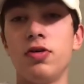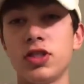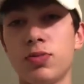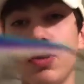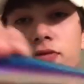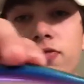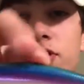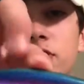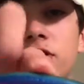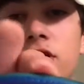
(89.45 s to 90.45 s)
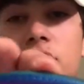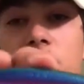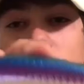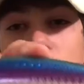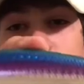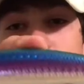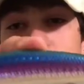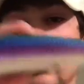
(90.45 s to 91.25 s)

spring fish on this.